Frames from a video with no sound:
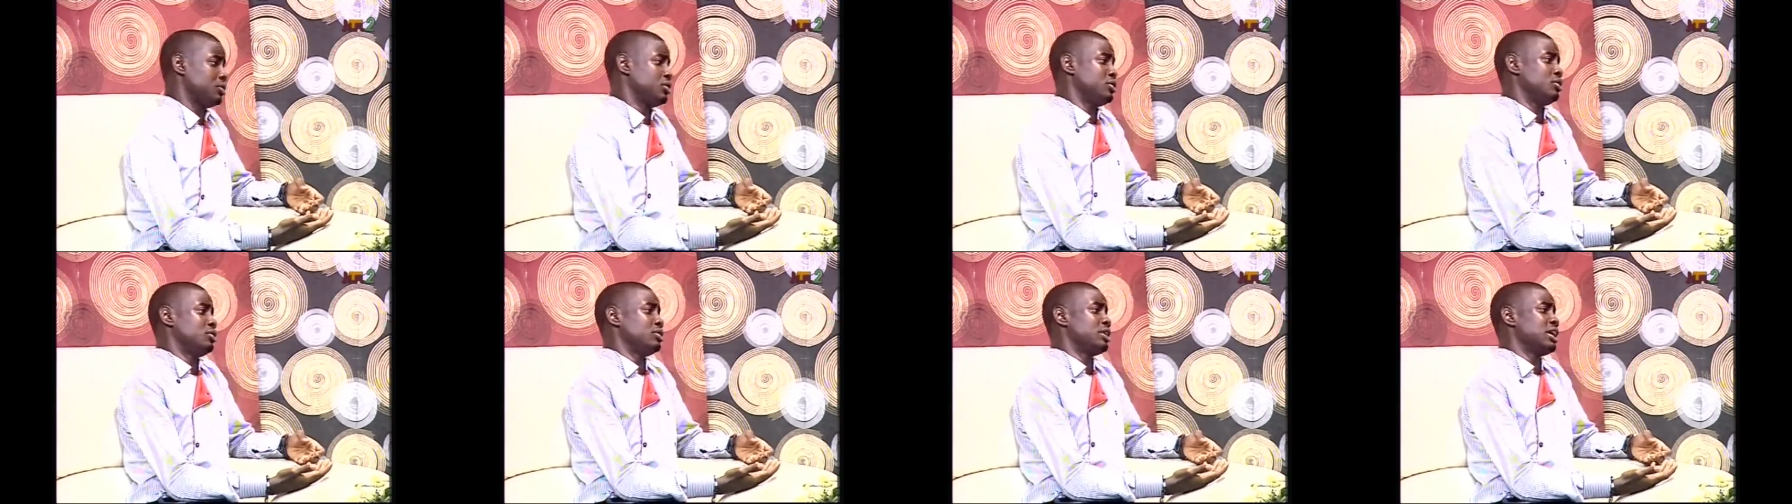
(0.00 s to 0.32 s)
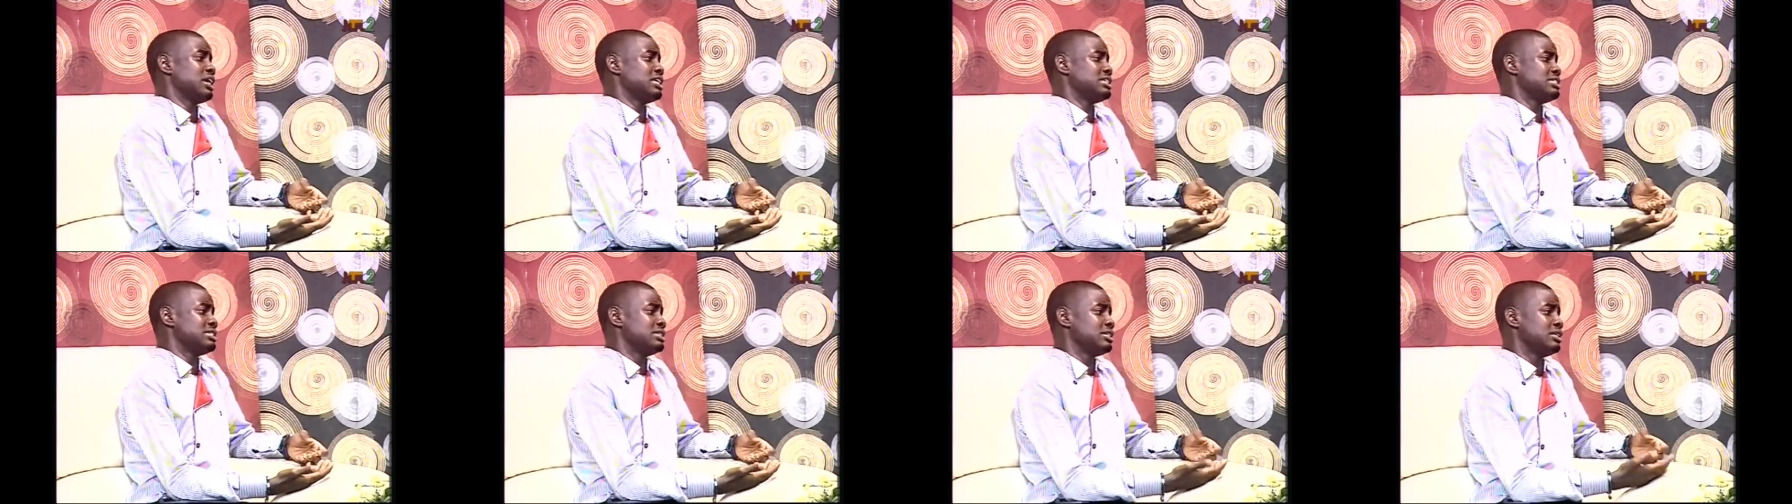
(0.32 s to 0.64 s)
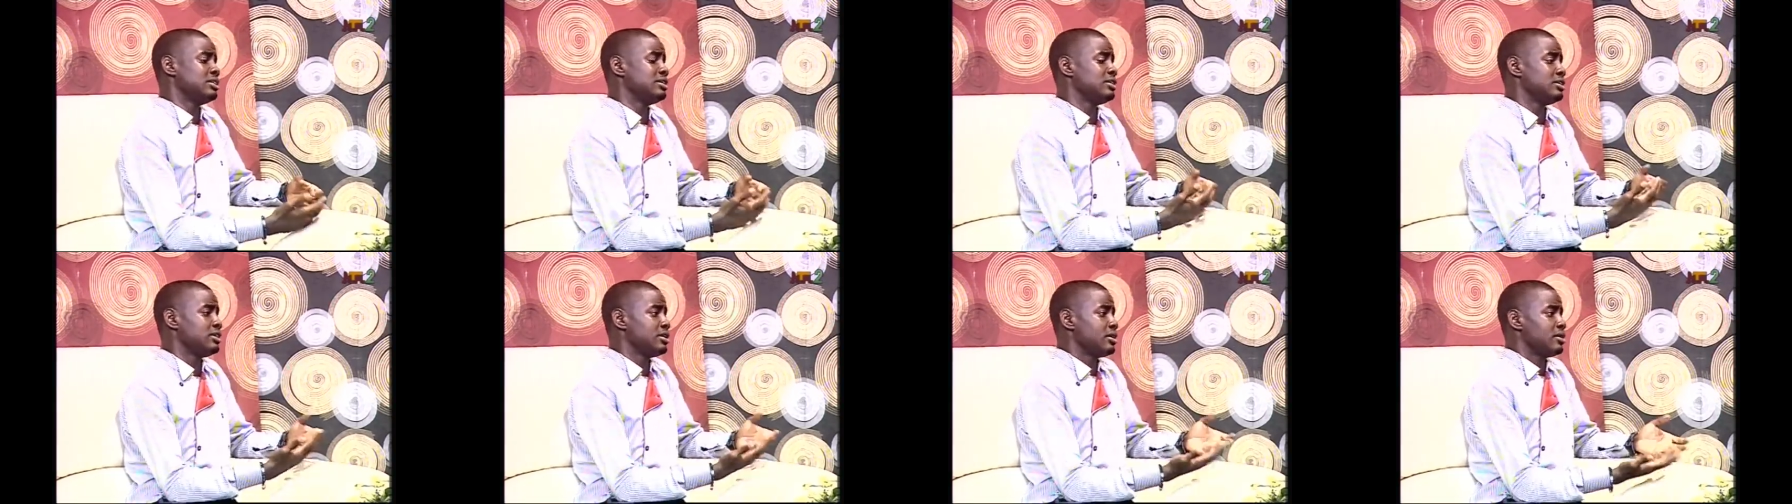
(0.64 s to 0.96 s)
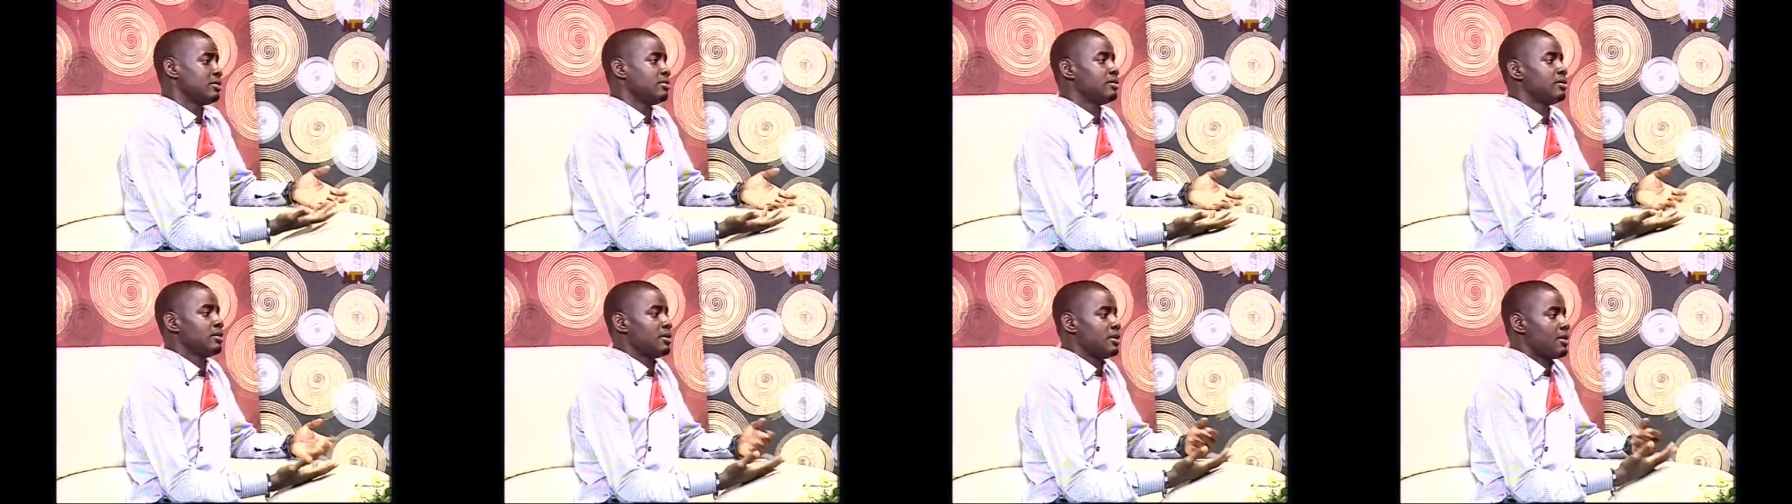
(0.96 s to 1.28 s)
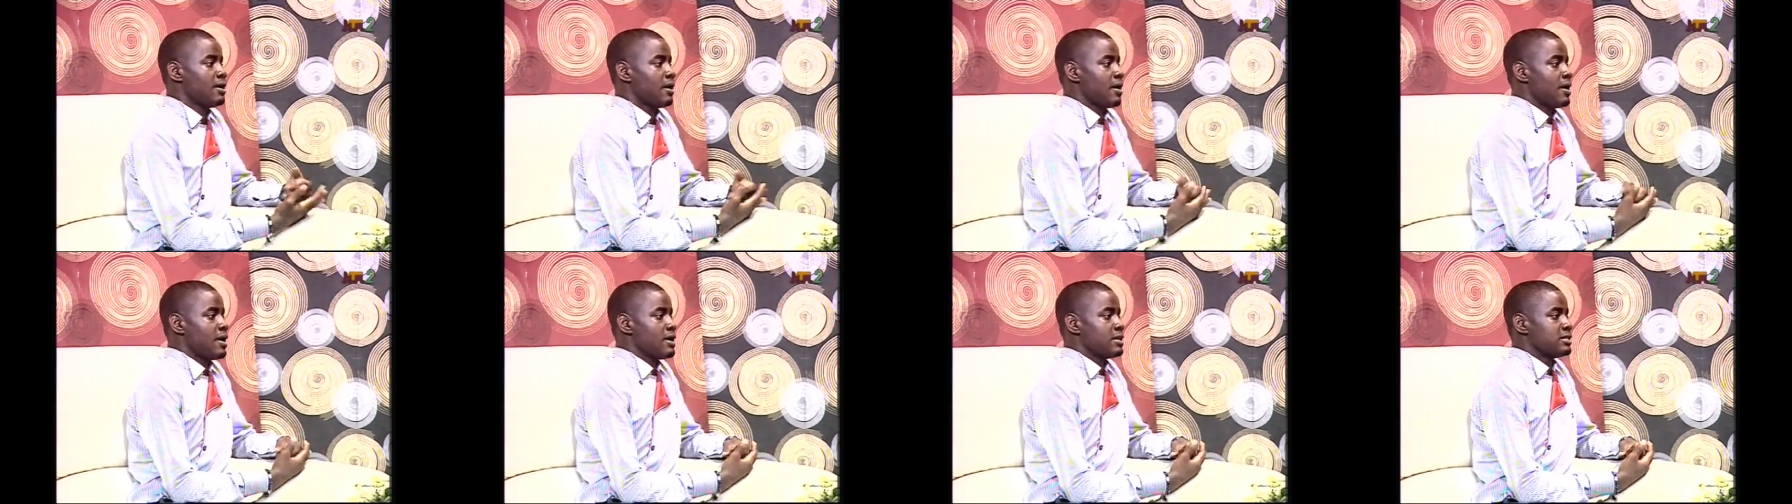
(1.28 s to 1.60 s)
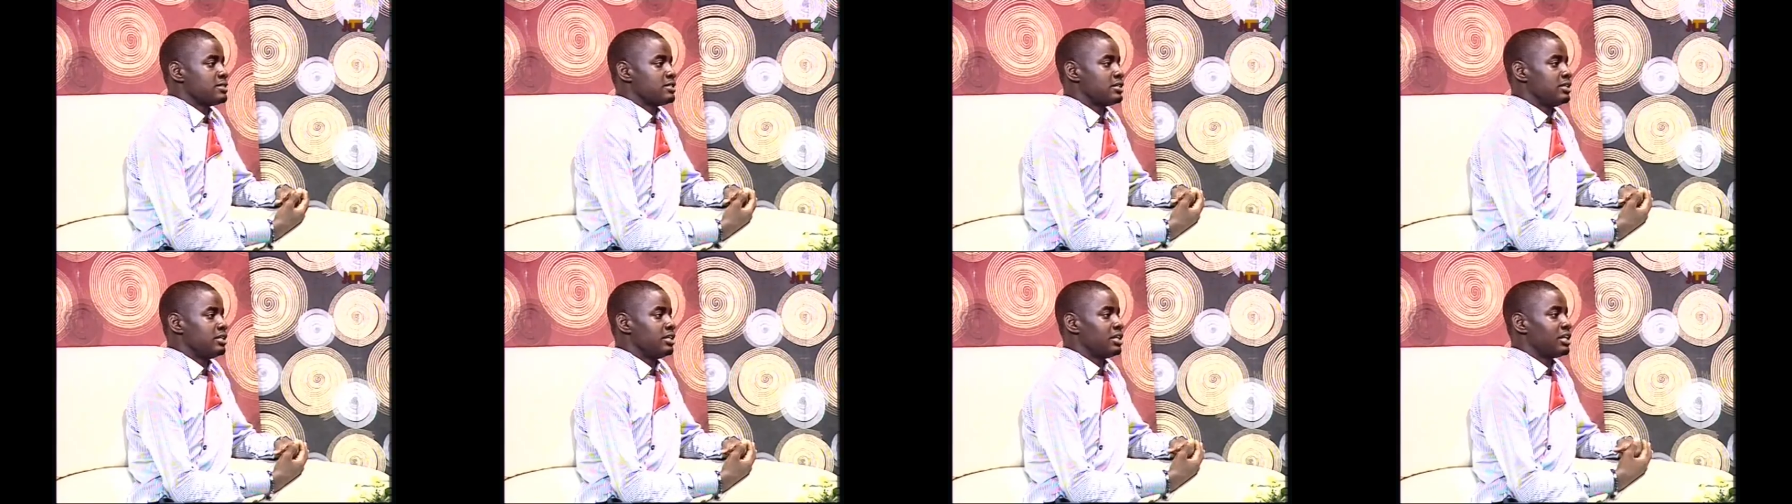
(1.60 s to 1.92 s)
you get wow wow
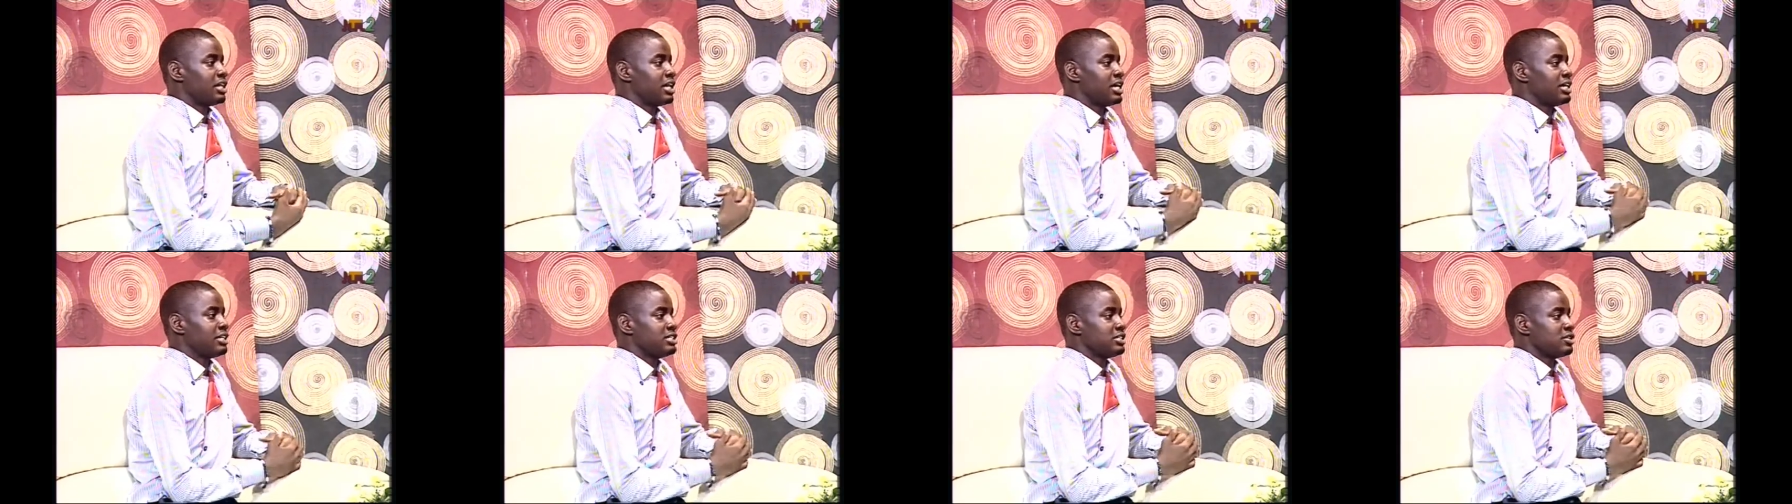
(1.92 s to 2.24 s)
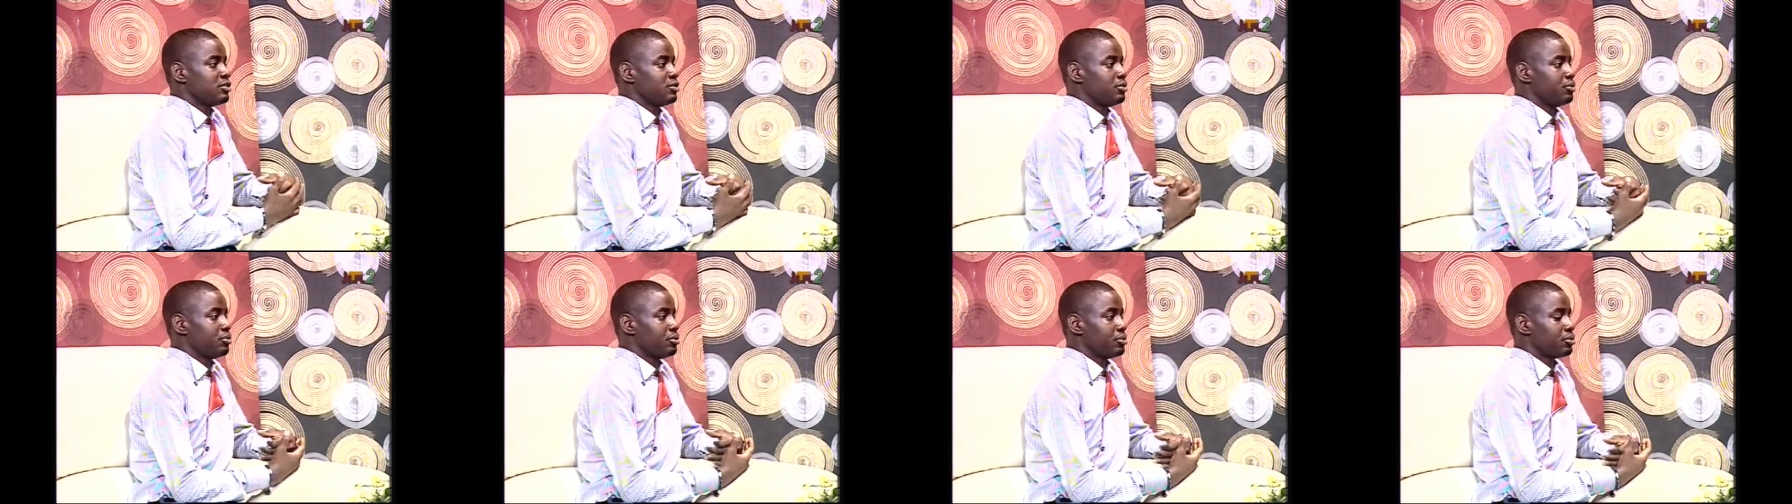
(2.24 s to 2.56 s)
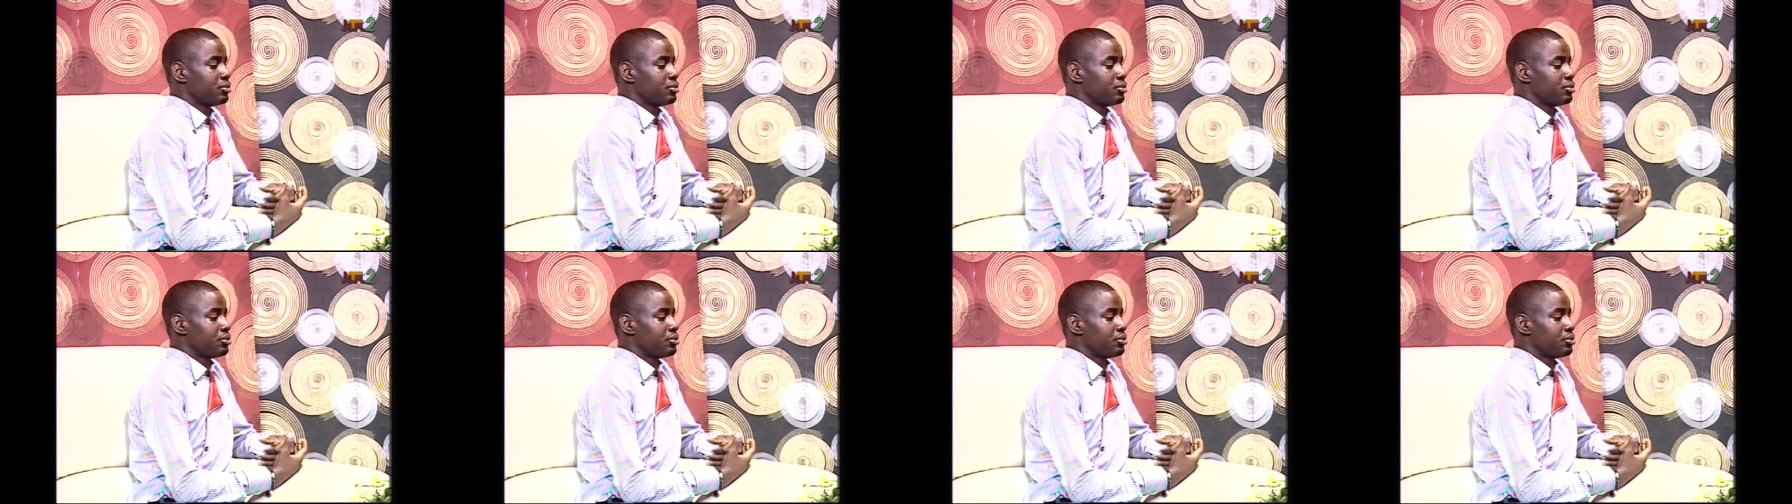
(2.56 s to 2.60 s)
so the now now,